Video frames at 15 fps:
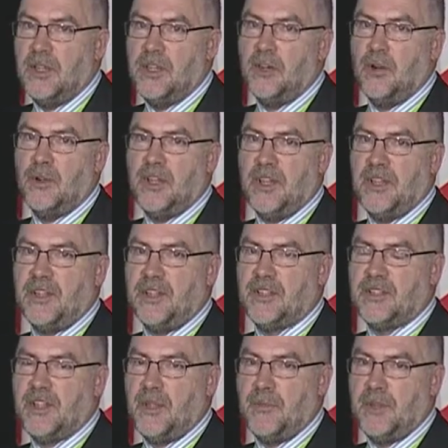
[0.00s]
they grow
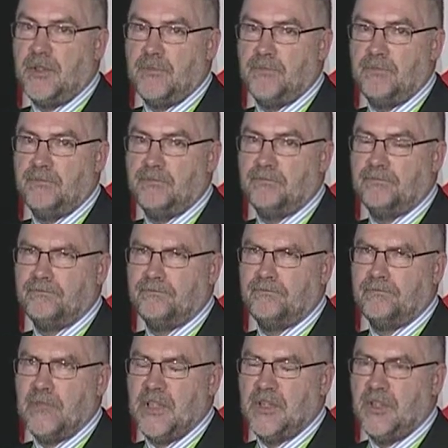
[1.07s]
Atlantic salmon.
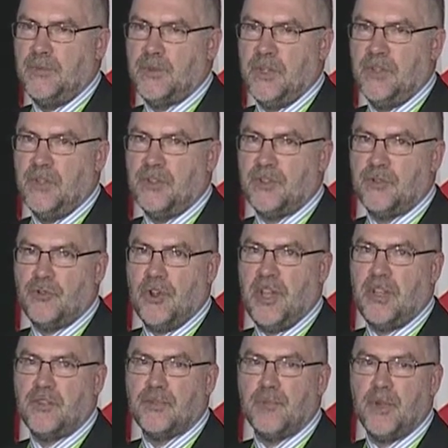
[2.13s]
Seems a little
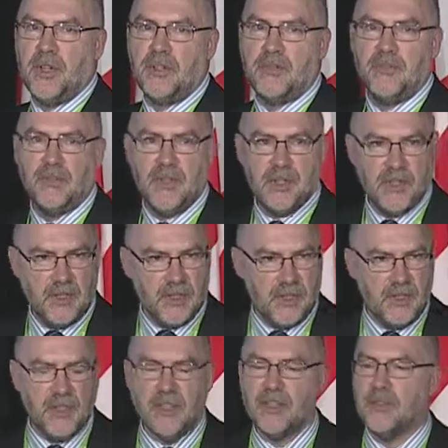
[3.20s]
strange, but
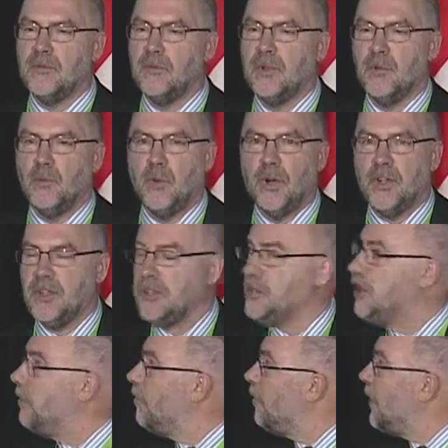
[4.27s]
it
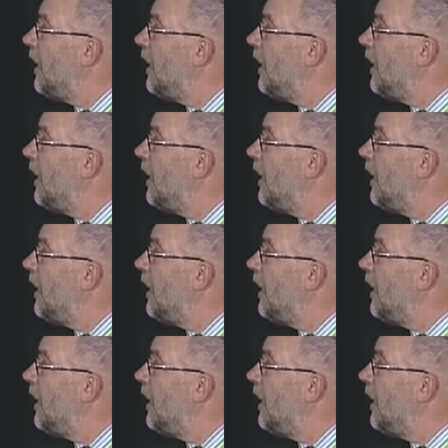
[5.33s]
works.